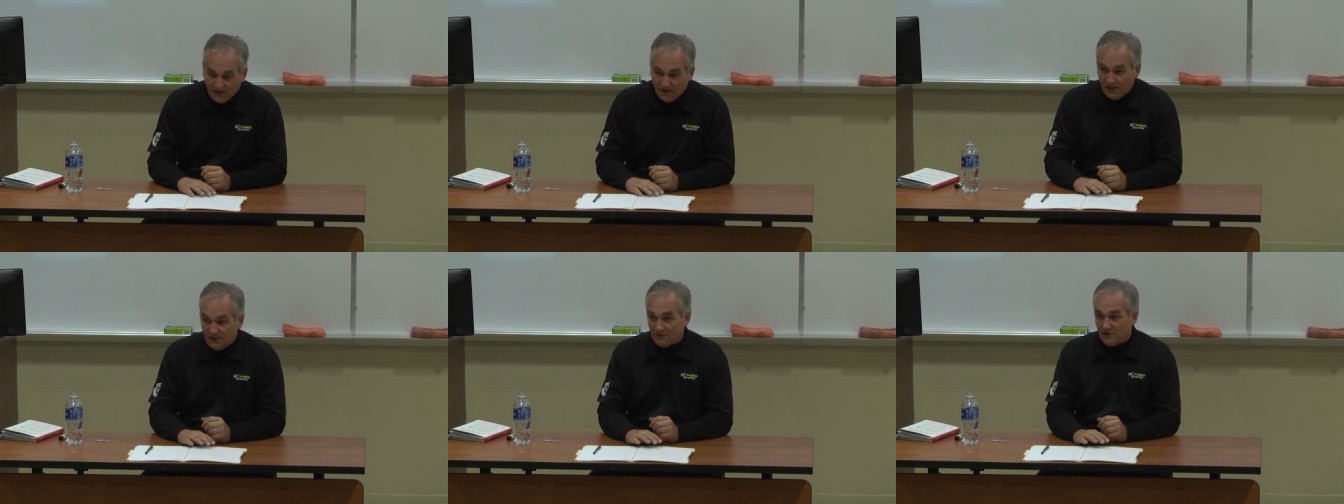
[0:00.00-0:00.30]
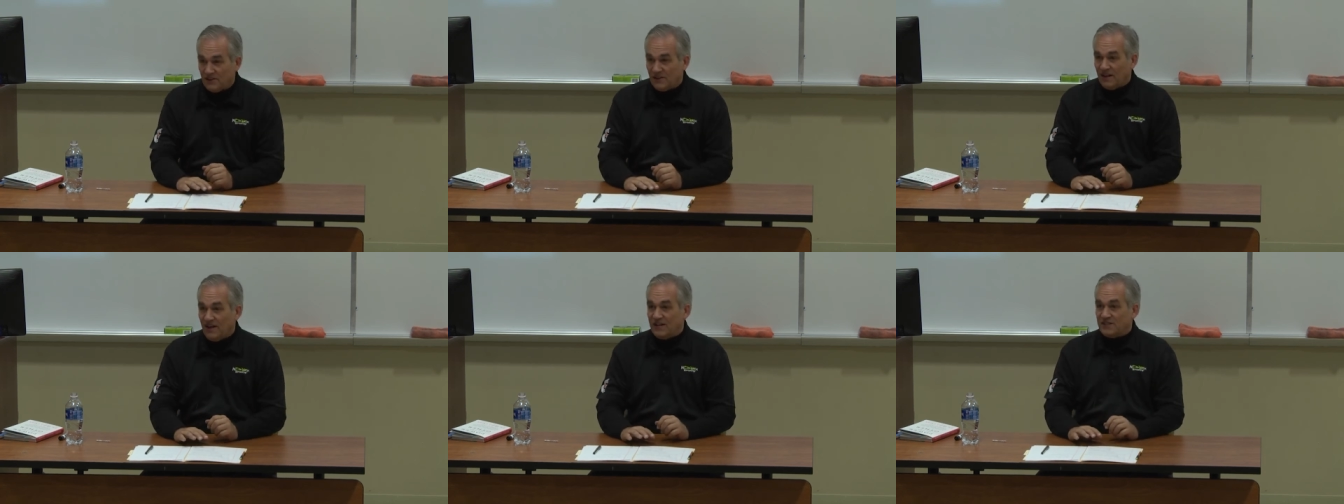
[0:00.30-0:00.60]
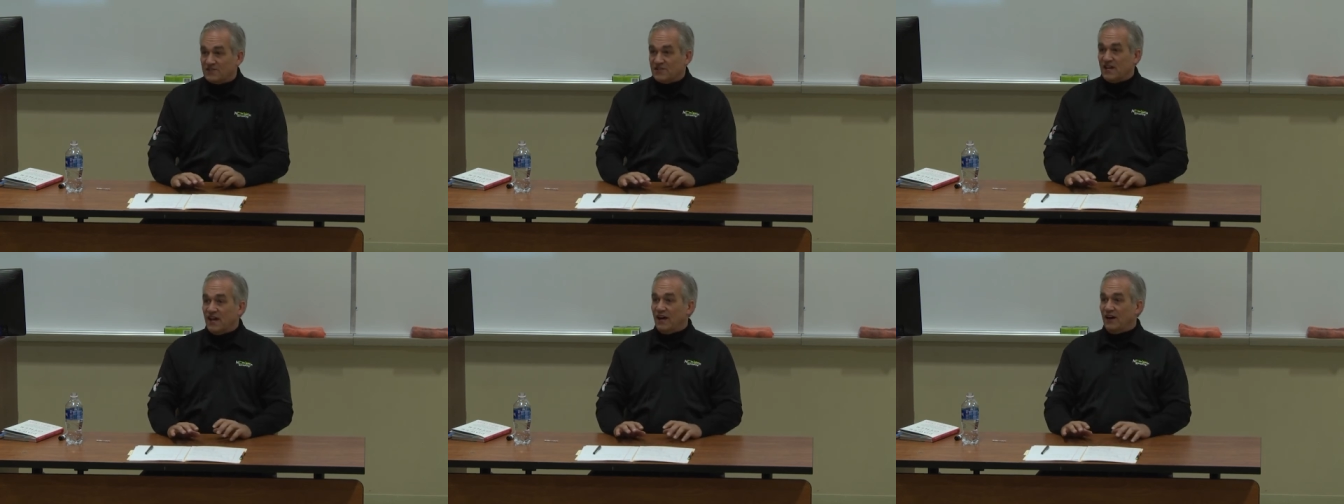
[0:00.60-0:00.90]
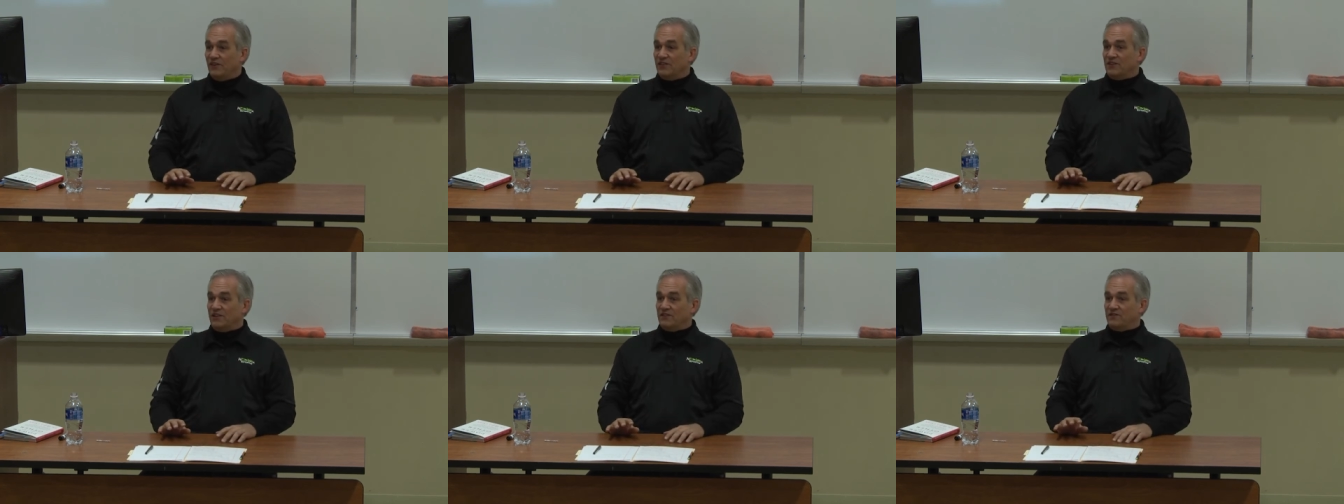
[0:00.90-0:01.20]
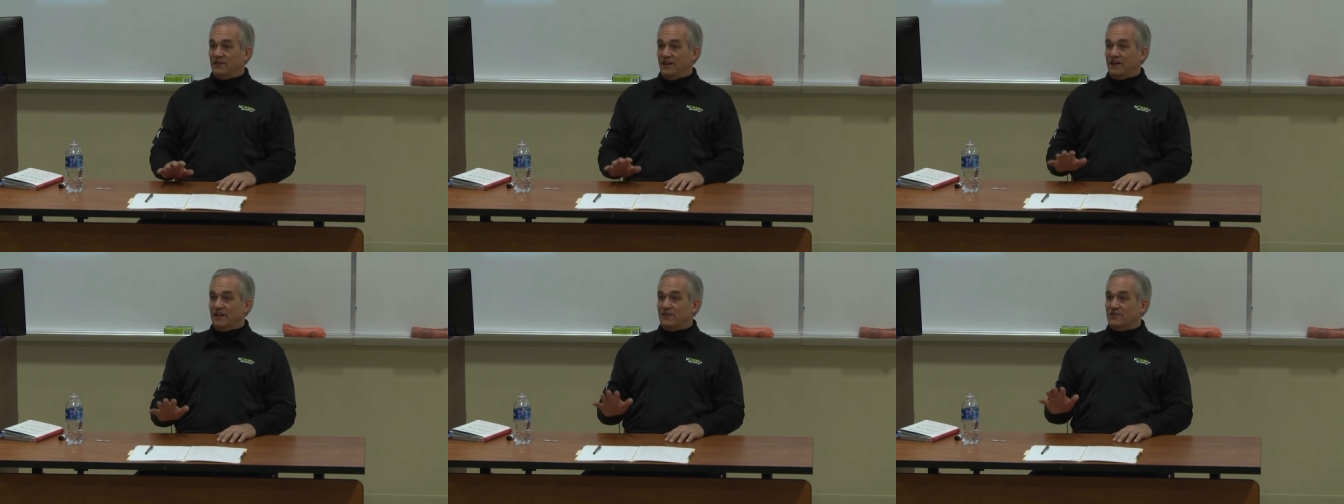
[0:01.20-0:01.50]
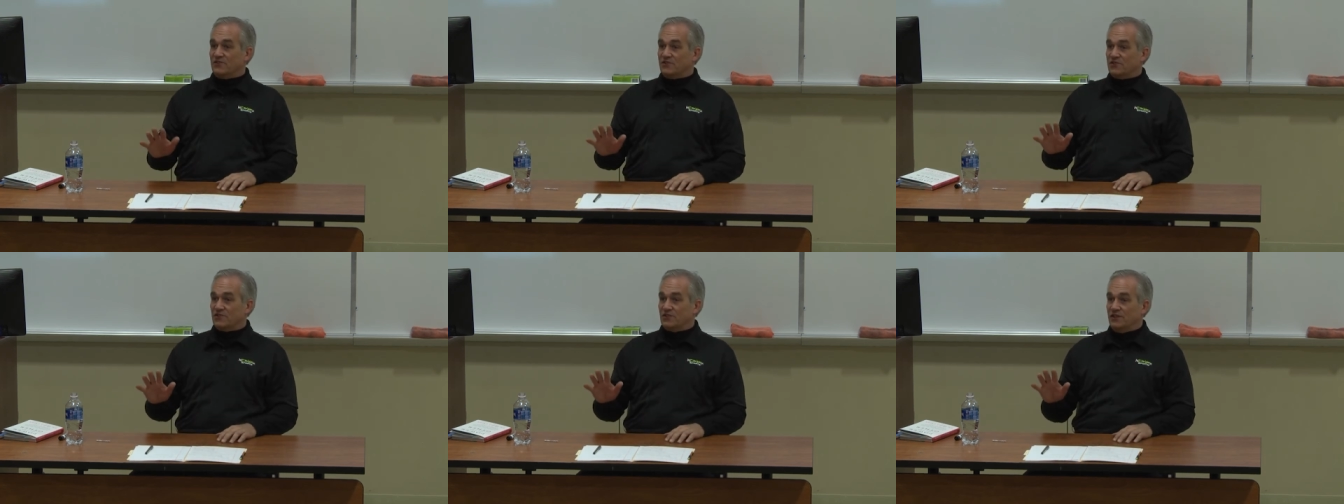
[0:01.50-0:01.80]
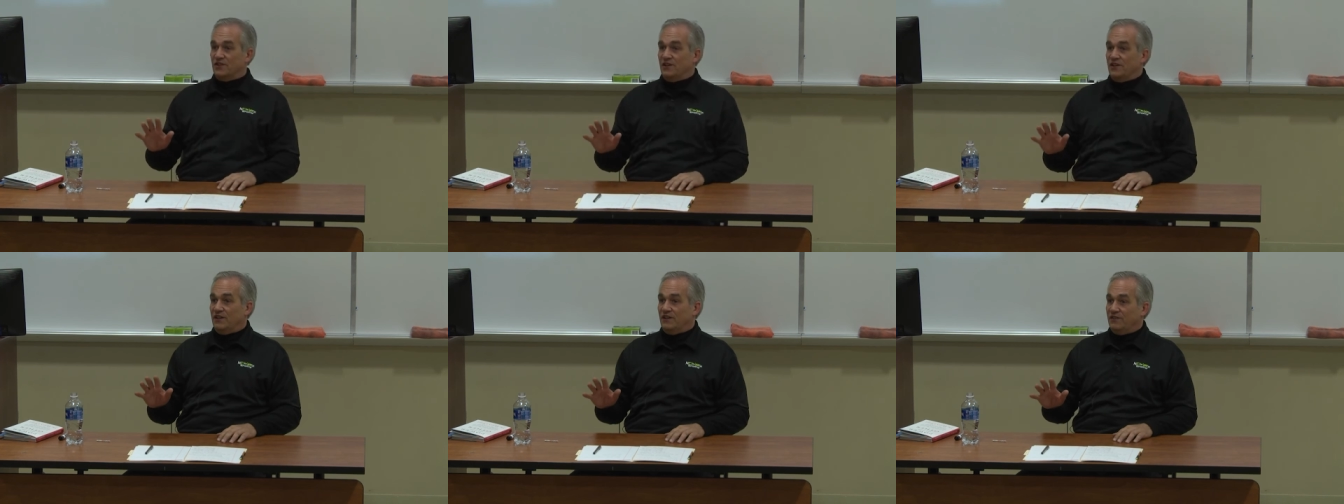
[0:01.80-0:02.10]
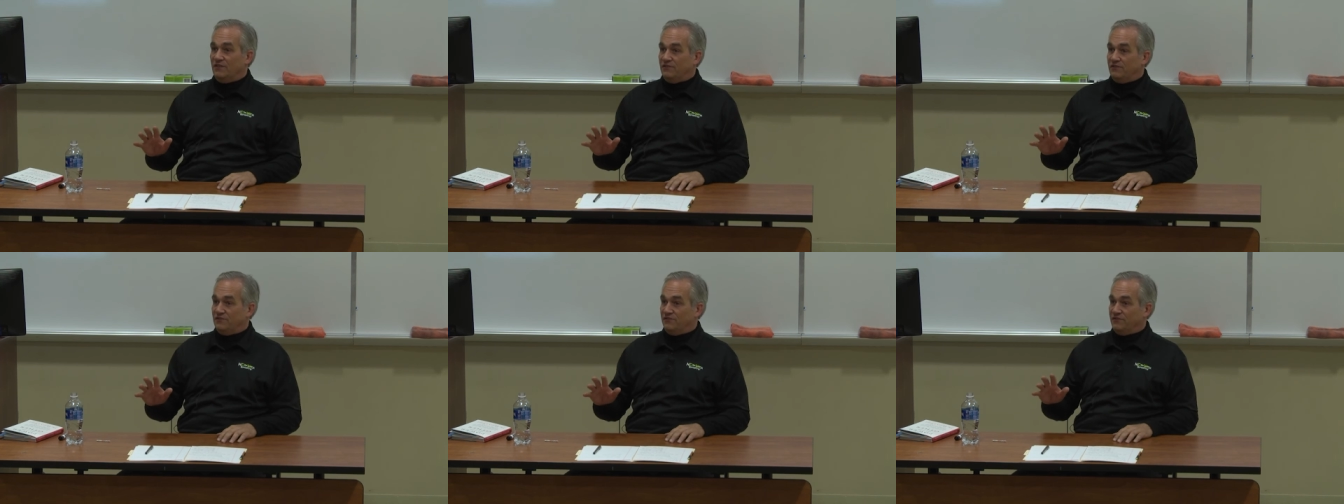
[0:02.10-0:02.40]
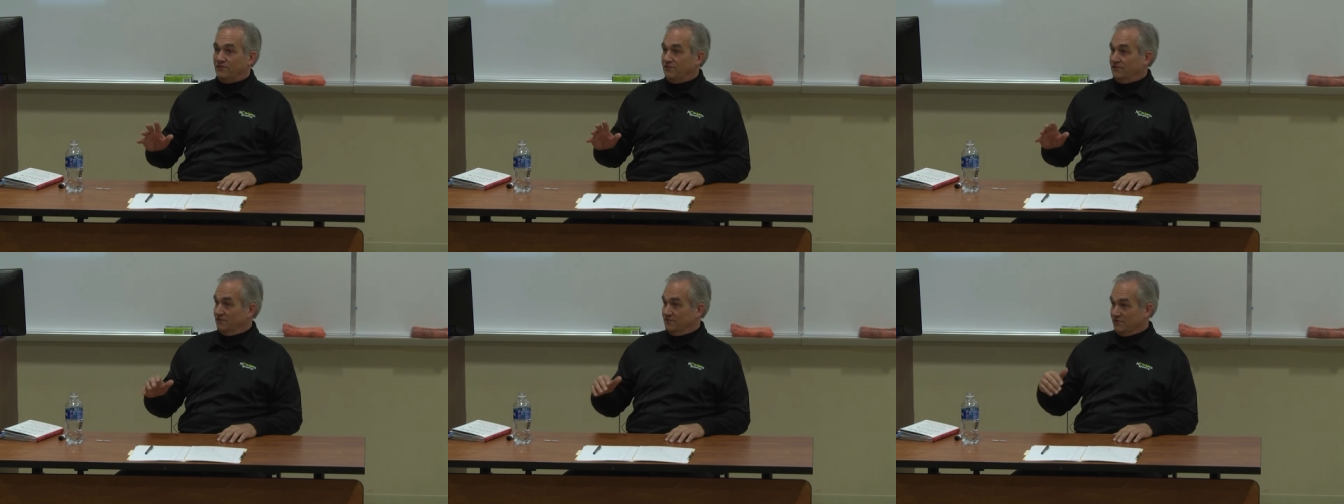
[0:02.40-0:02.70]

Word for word: I realize now the advantage of